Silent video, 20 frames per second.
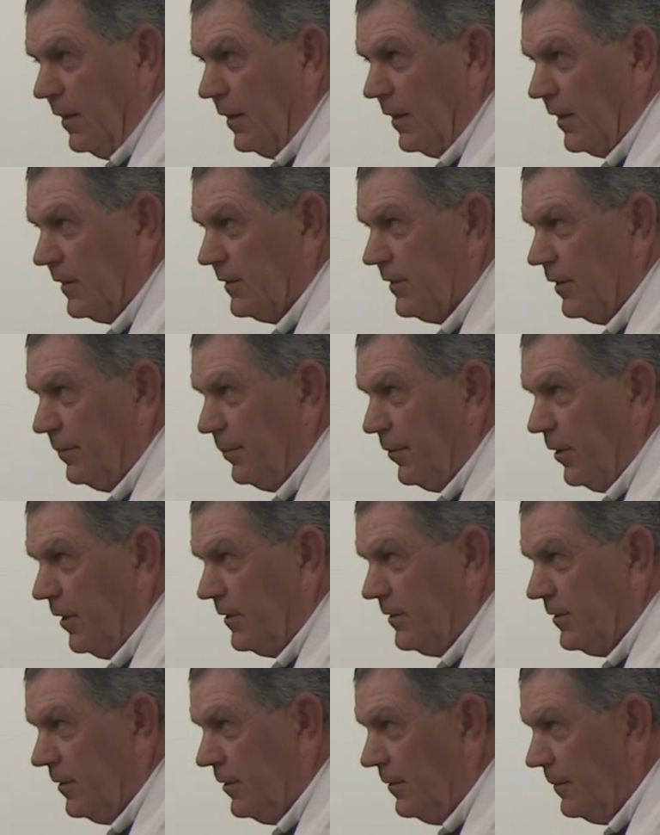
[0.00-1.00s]
And I said,
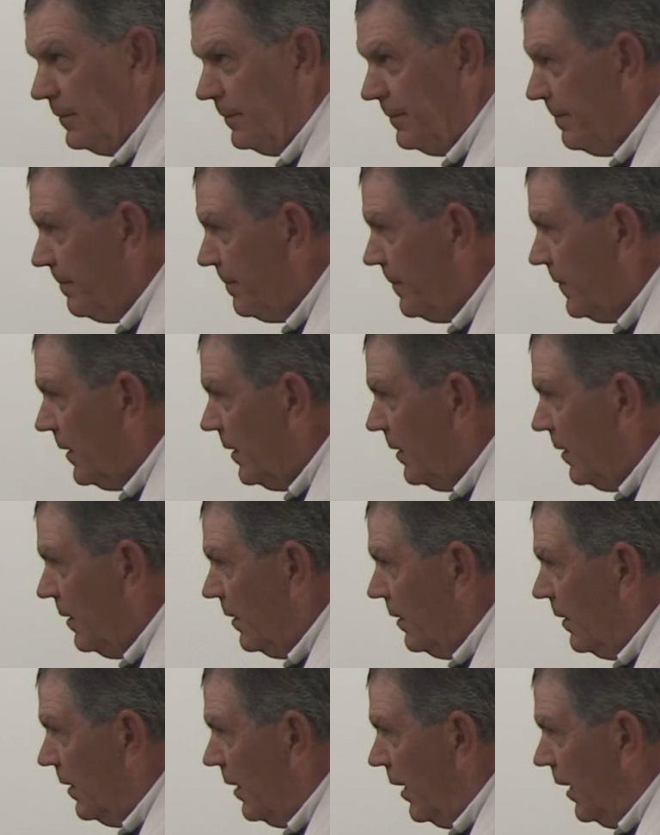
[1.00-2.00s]
President,
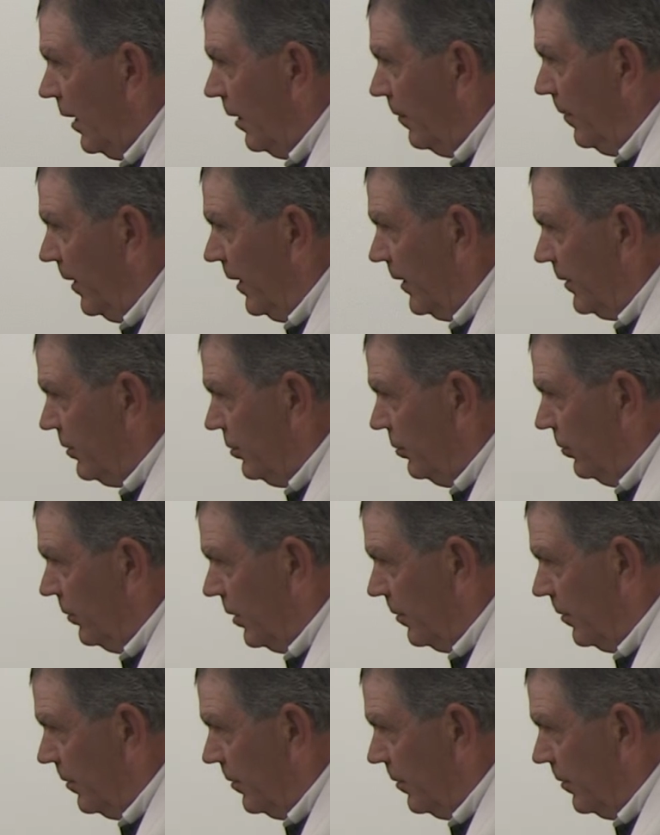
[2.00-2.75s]
I'll buy 2